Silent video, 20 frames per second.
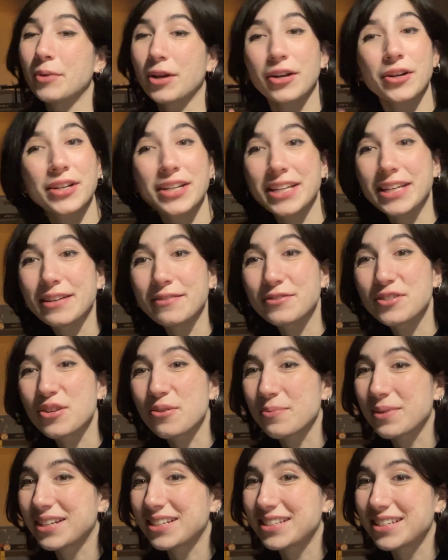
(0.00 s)
not going to give too
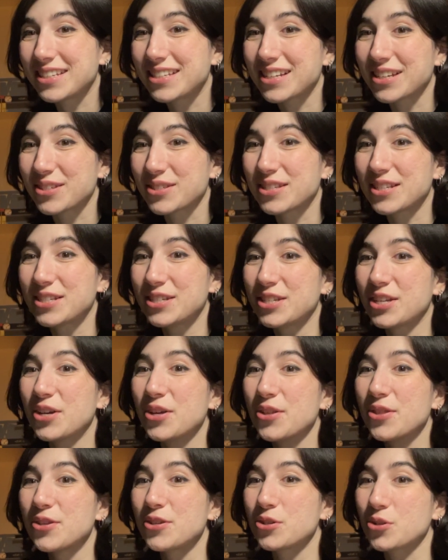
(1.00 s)
many details
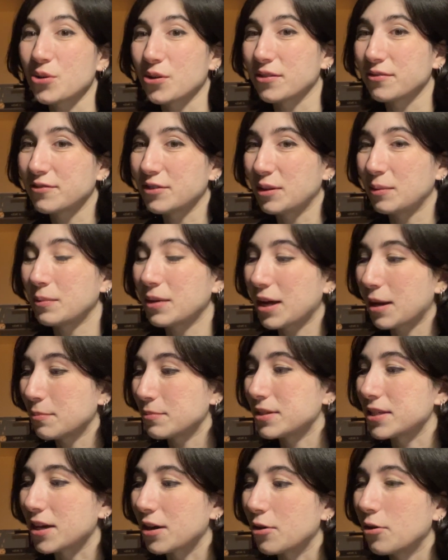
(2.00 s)
until the short film
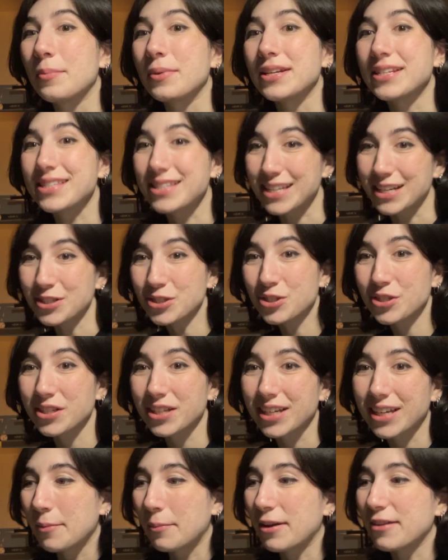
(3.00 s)
comes out, but
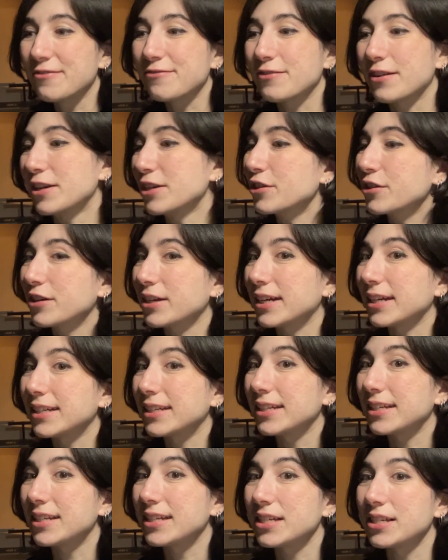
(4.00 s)
essentially my friend
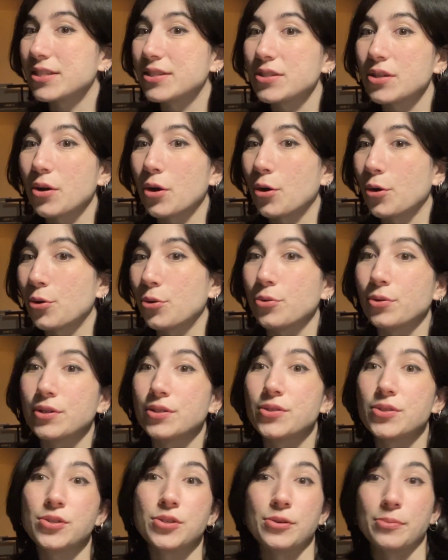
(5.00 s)
created his own
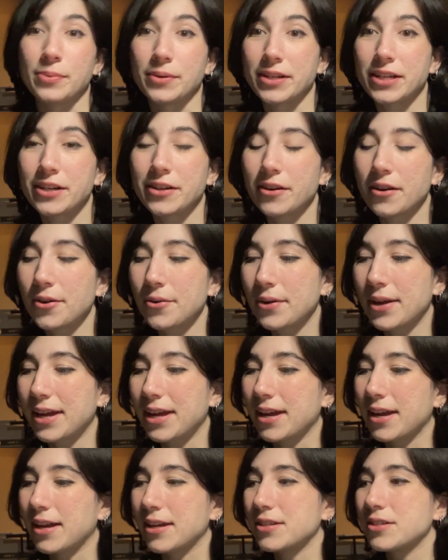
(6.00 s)
superhero
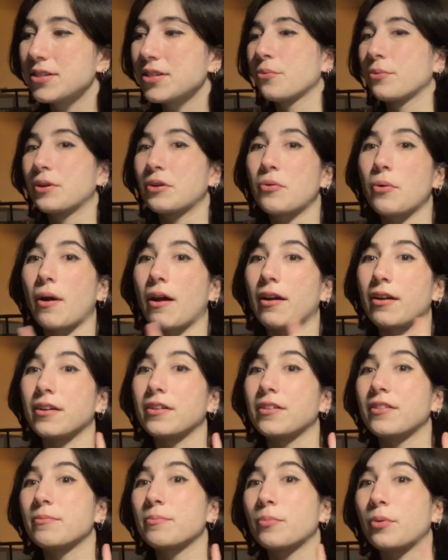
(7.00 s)
and
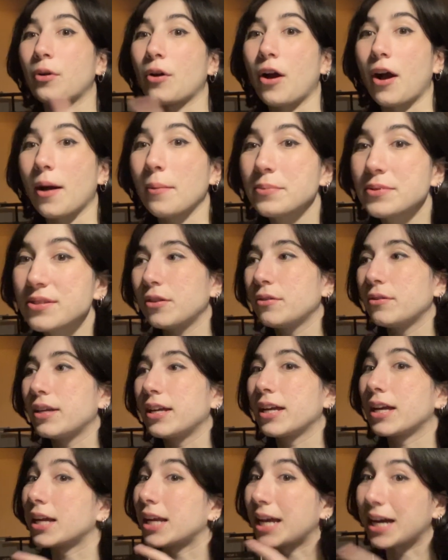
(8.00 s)
required props,
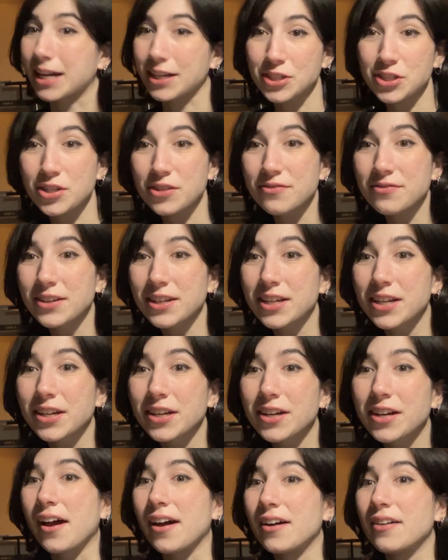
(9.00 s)
including an action
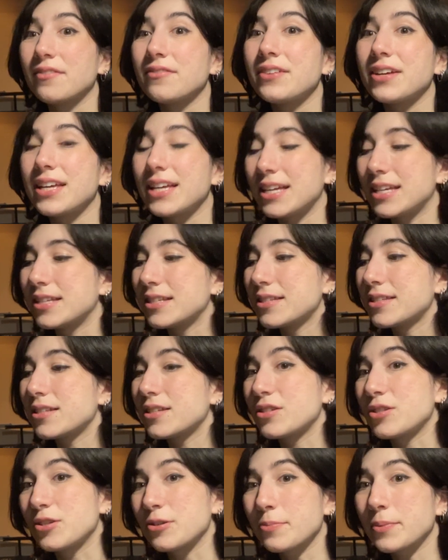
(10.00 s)
figure of his
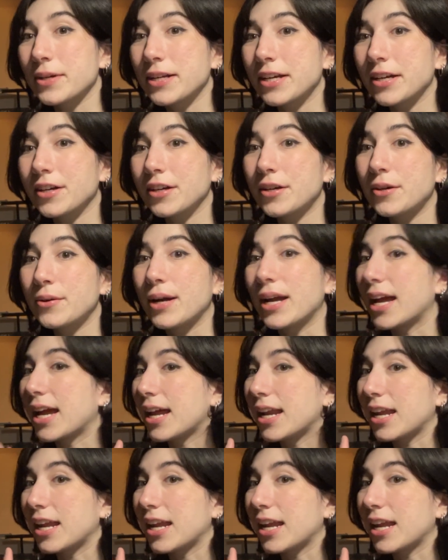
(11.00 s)
superhero and